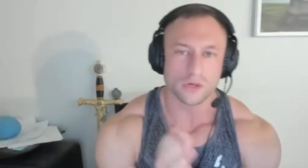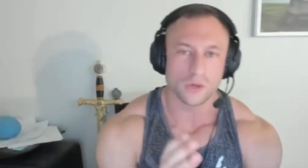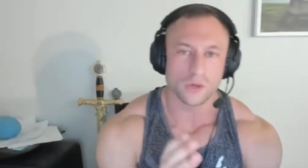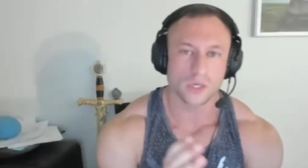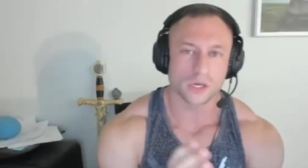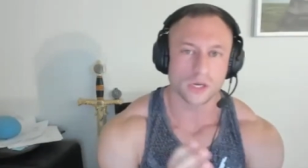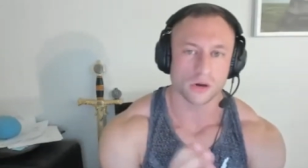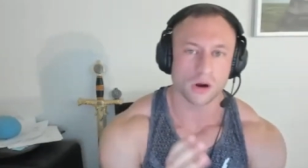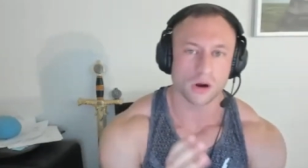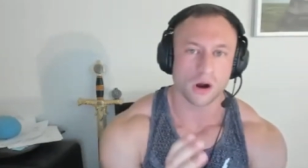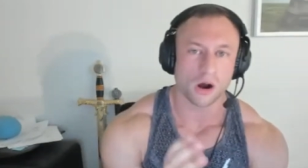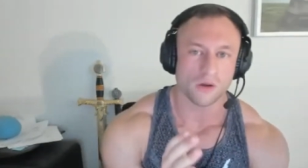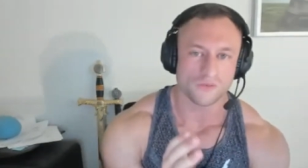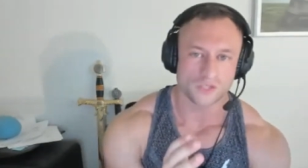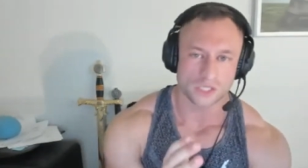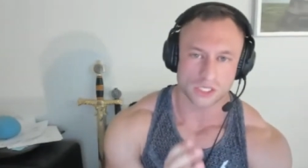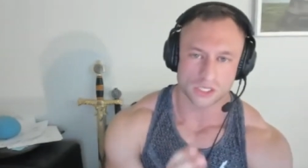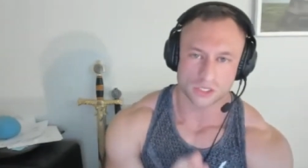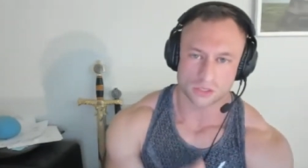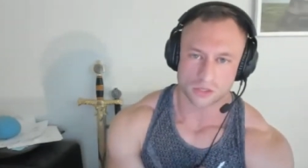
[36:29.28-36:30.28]
you're doing in your off
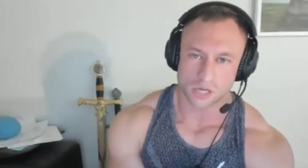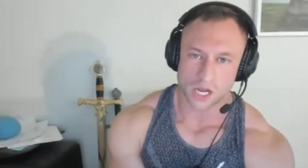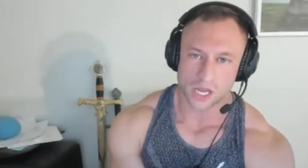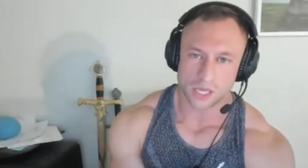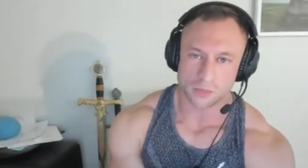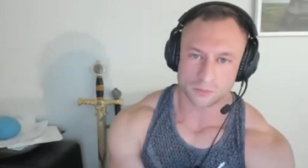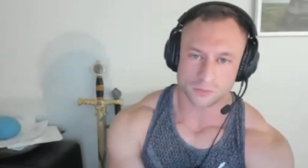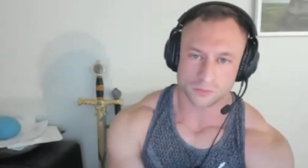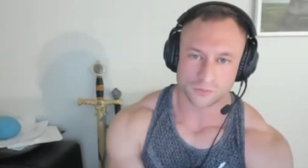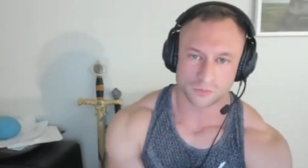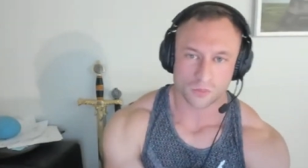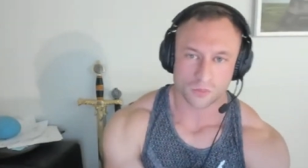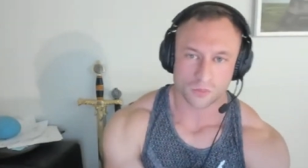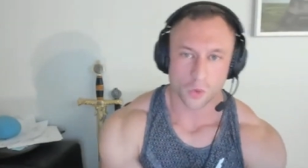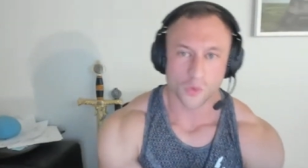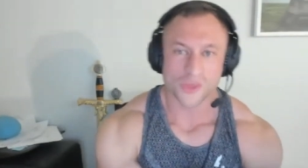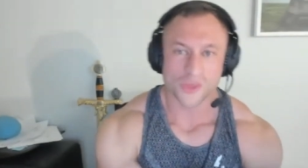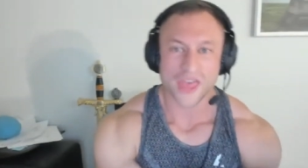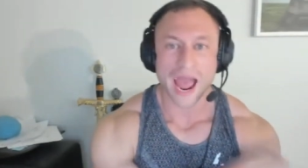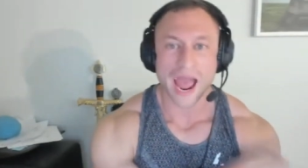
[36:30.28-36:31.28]
season, right?
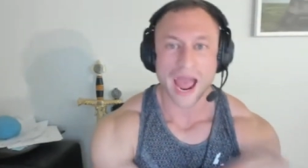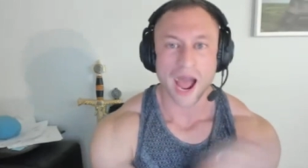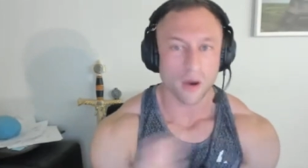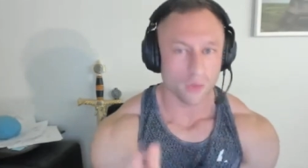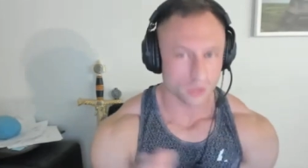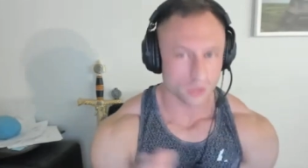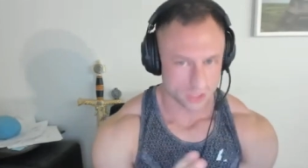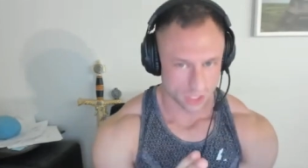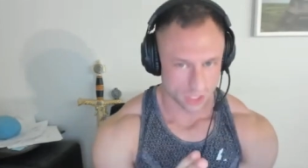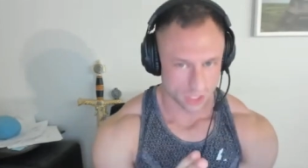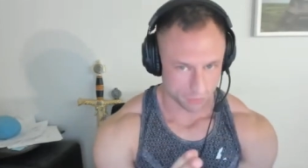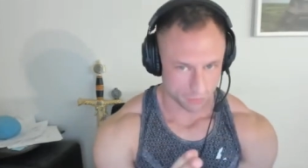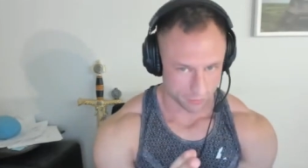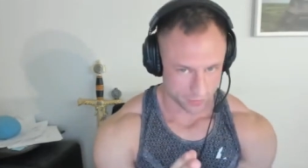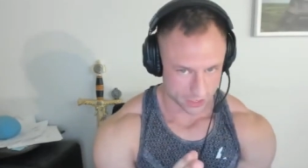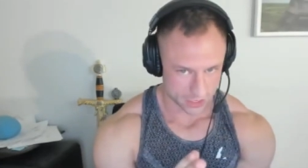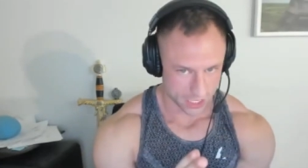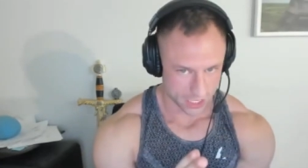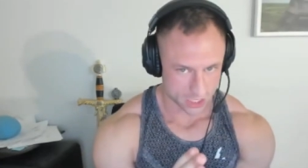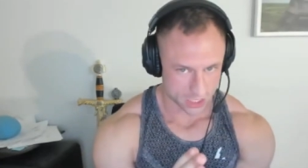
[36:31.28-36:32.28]
Without
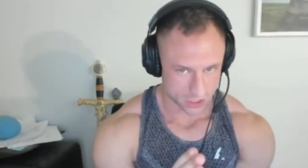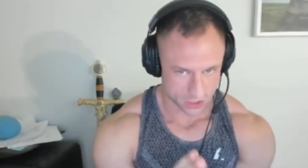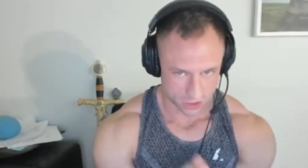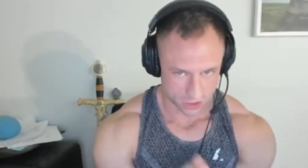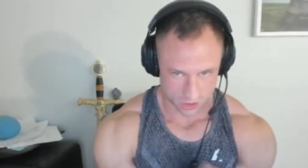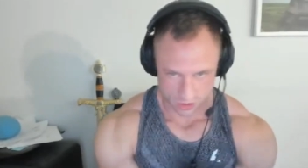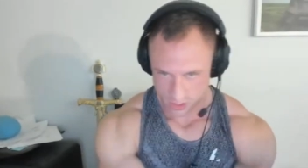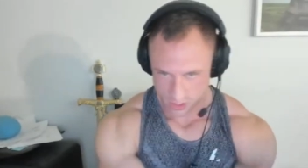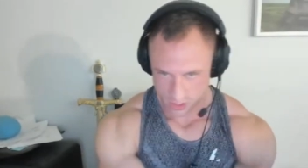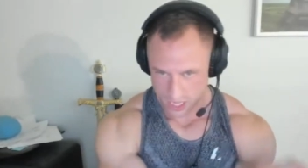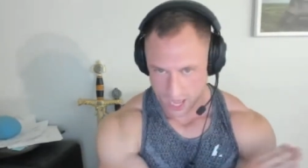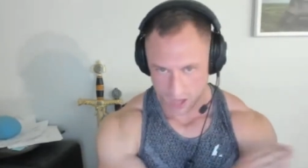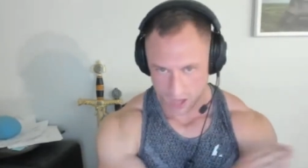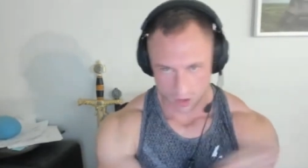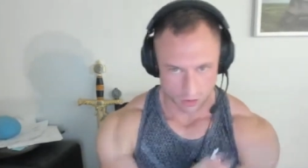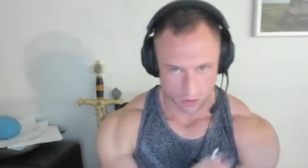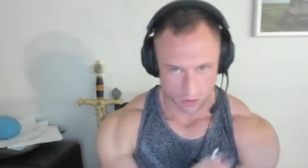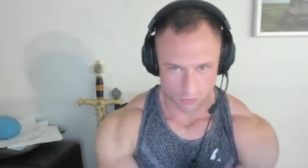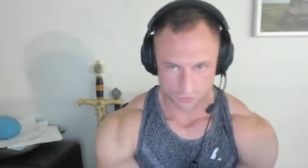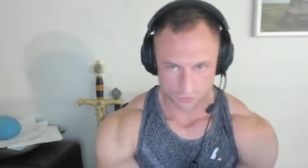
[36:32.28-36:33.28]
supplementation
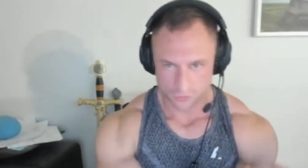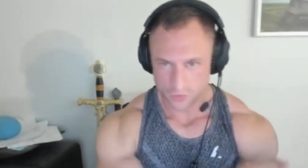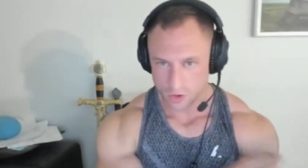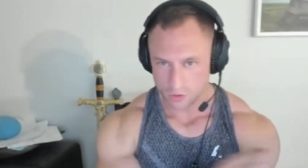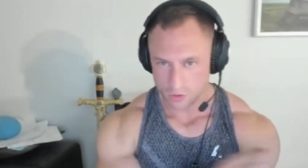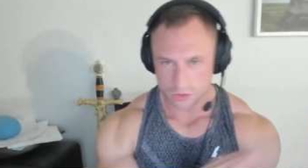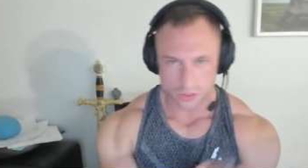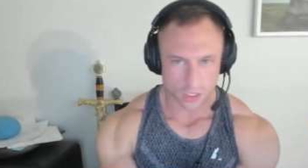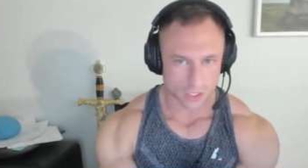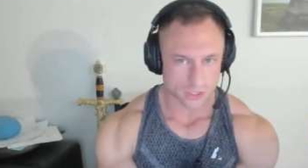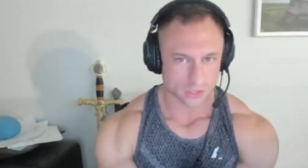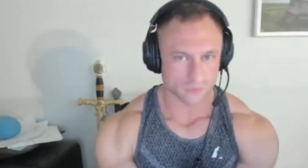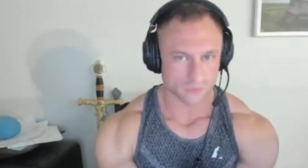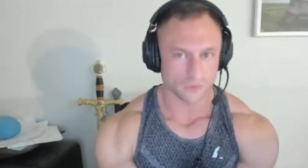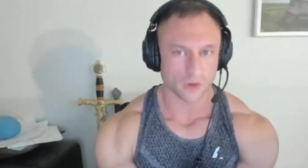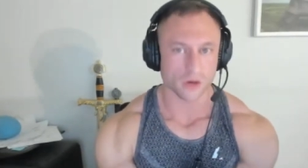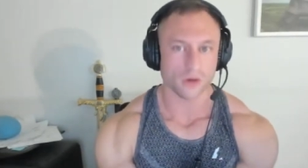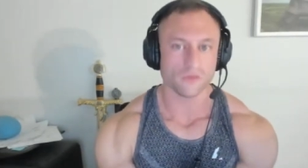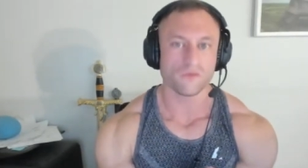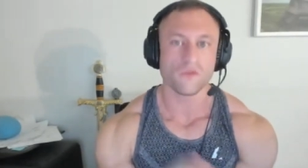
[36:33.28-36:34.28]
at all, no drugs
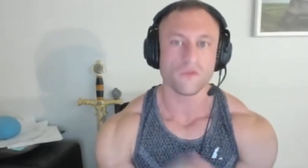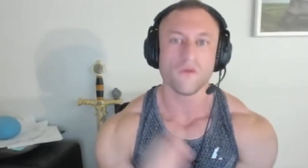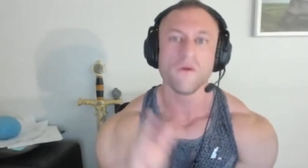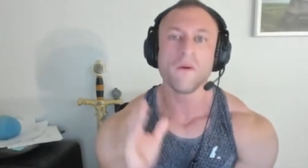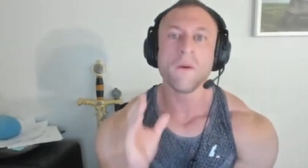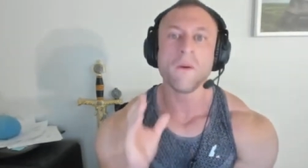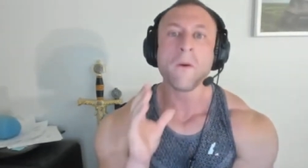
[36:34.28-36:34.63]
involved.